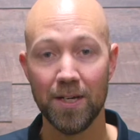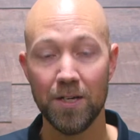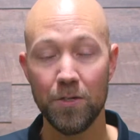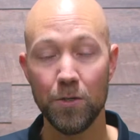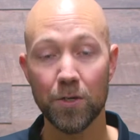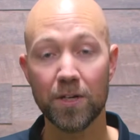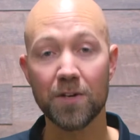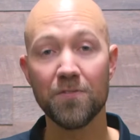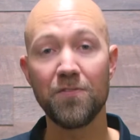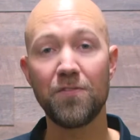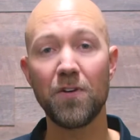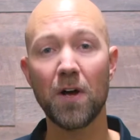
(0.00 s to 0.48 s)

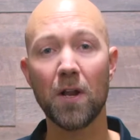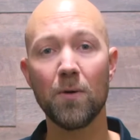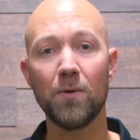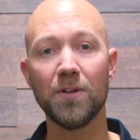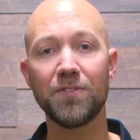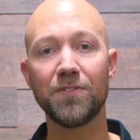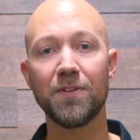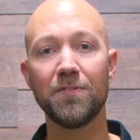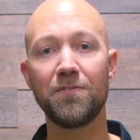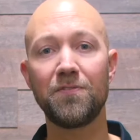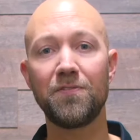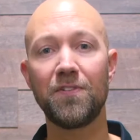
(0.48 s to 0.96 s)
You can follow
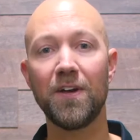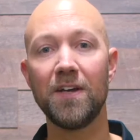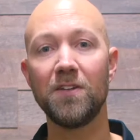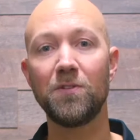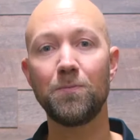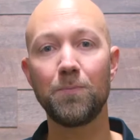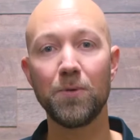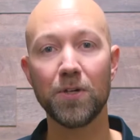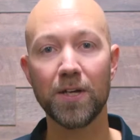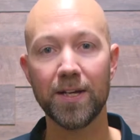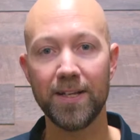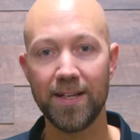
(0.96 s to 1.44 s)
us on
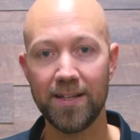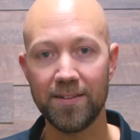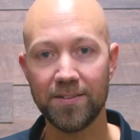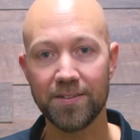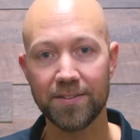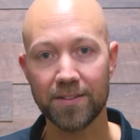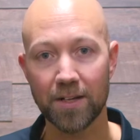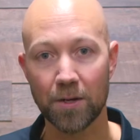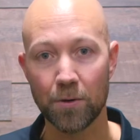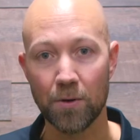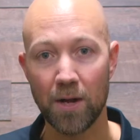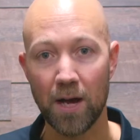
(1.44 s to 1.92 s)
Facebook and
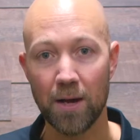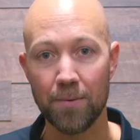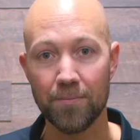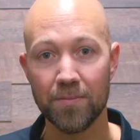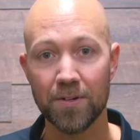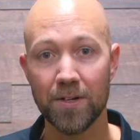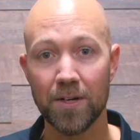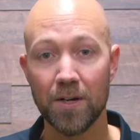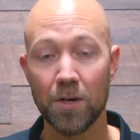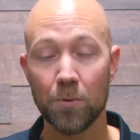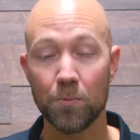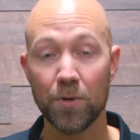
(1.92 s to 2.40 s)

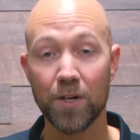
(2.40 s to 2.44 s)
Instagram,